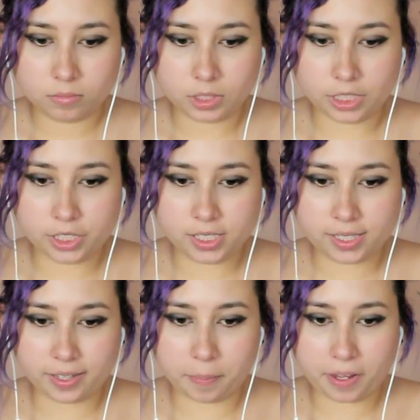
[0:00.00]
Is she
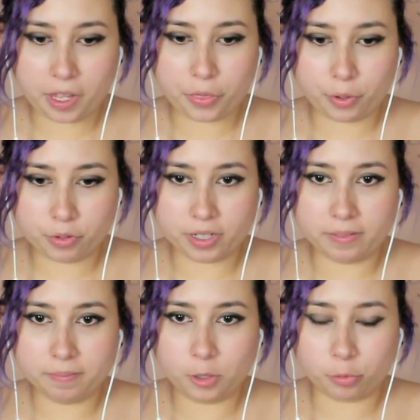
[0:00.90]
sleeping through
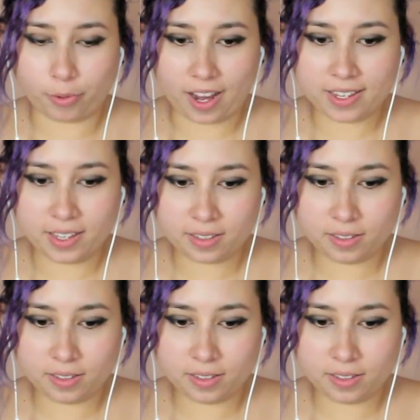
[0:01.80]
the crying?